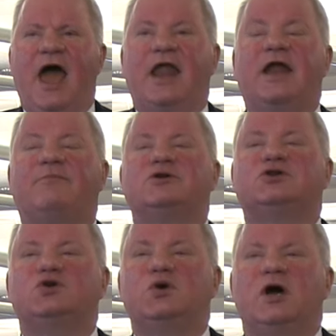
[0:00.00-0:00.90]
And number
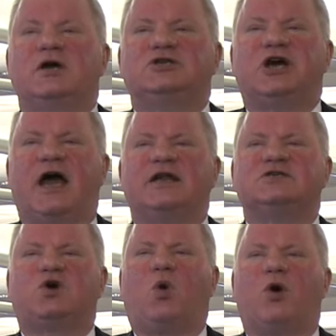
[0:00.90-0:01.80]
two,
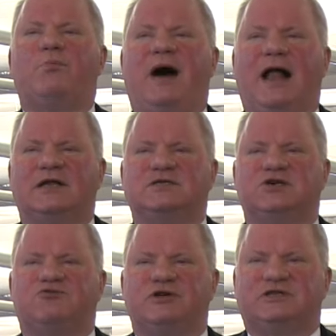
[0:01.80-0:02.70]
China's corn
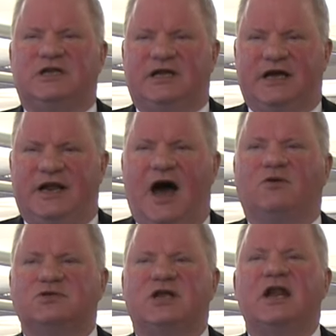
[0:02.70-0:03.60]
policy recently announced.